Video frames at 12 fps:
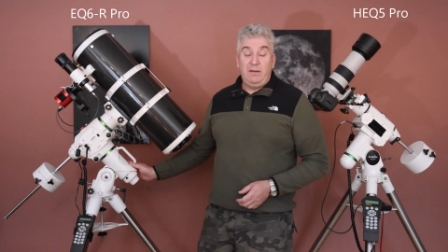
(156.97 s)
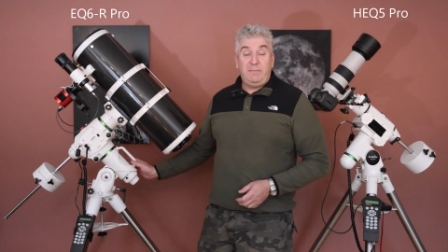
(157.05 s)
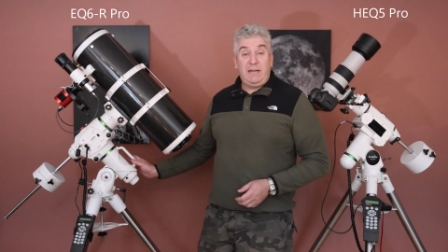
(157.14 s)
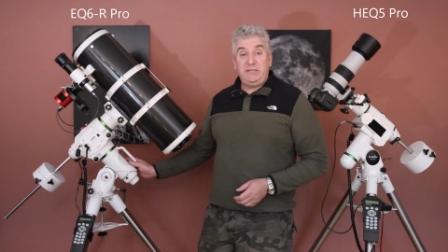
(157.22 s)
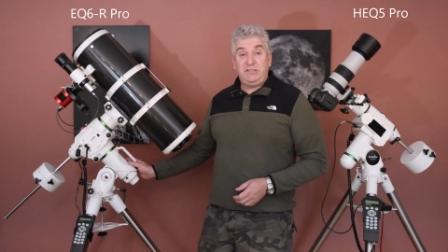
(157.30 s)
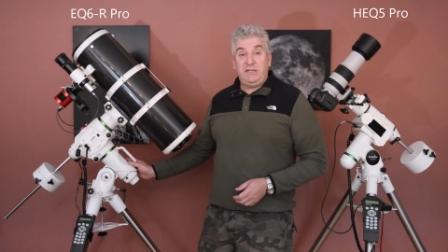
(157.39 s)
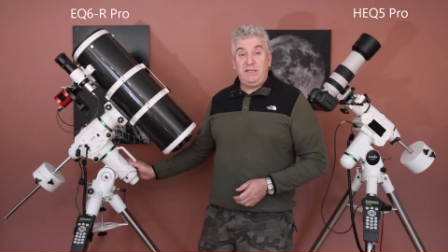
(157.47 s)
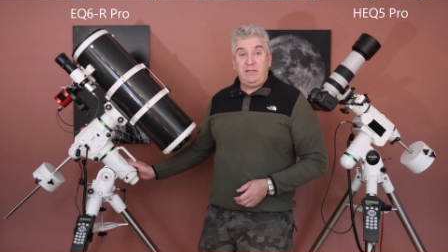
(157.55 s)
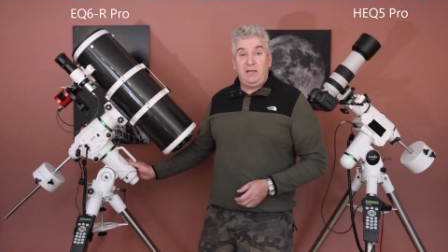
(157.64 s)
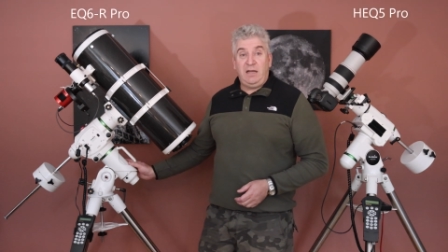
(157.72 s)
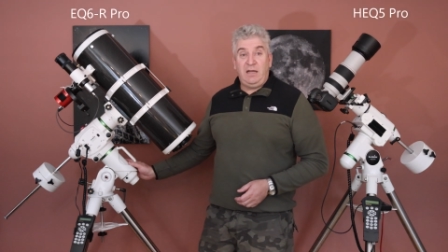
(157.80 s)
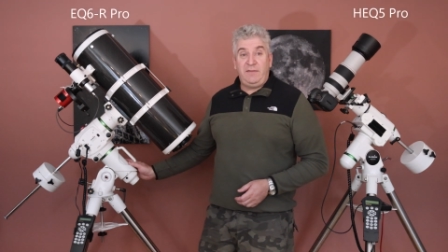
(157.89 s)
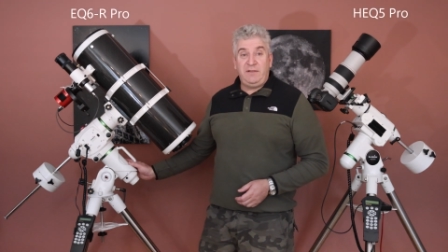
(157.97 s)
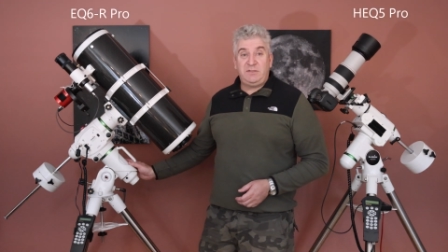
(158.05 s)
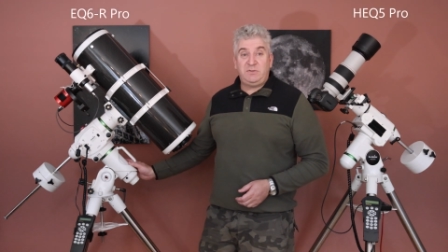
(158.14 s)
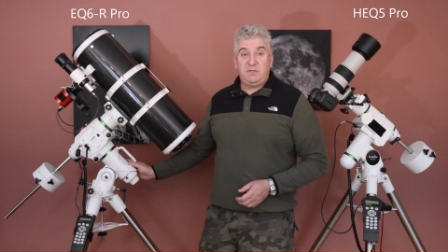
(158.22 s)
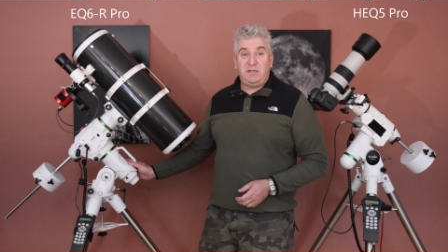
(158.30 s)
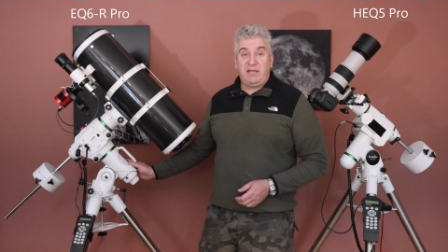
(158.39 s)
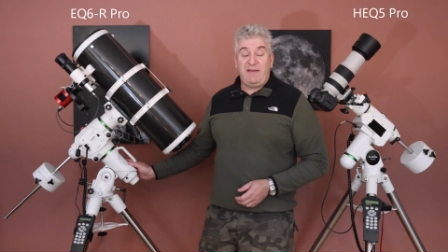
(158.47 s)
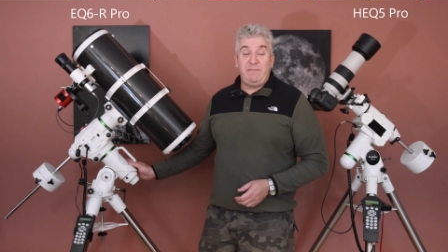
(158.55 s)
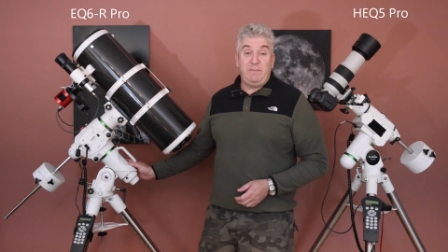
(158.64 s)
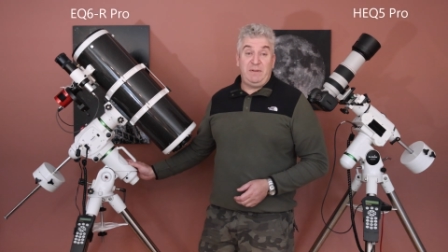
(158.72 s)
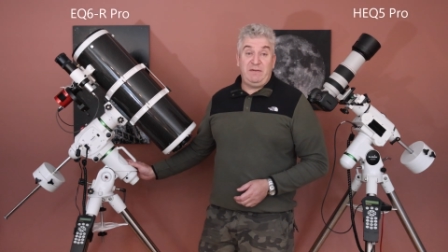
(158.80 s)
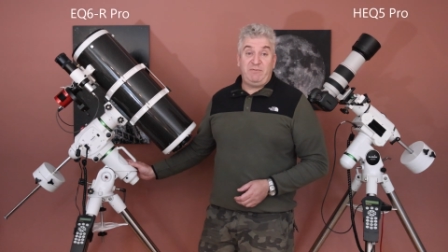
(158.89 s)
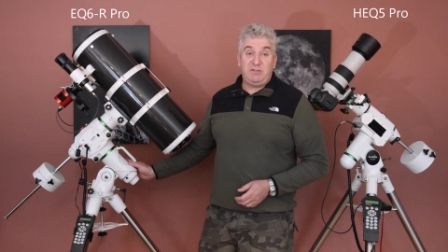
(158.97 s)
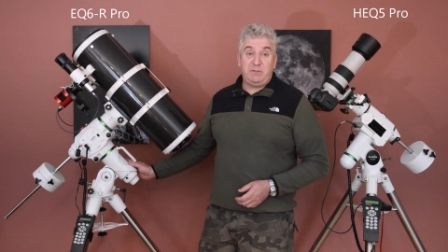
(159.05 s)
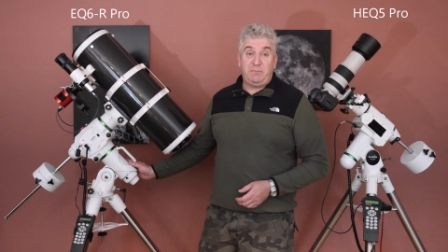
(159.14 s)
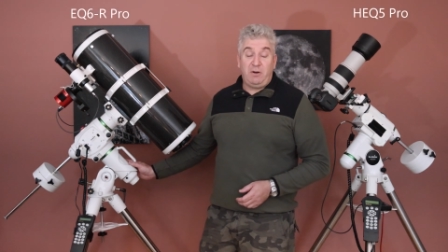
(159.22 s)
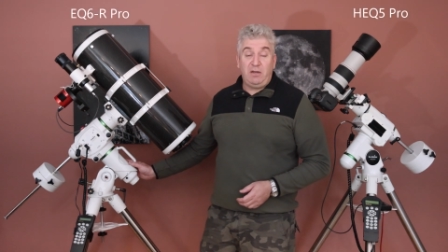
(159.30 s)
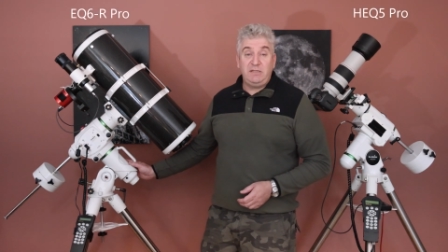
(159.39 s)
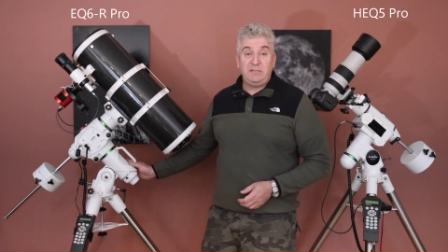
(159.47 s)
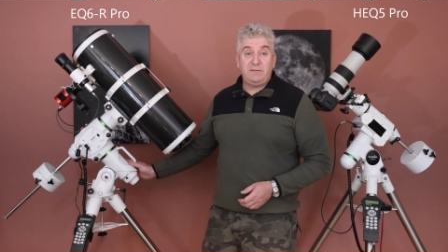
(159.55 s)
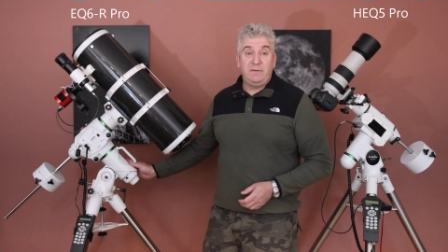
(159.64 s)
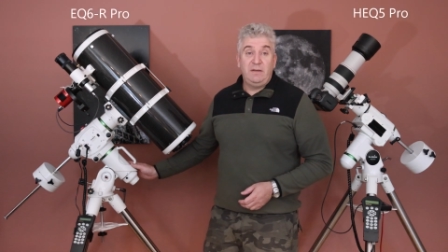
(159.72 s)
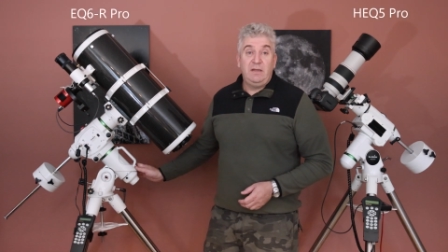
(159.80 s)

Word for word: but actually uh, this uh, gave me a bit of a surprise.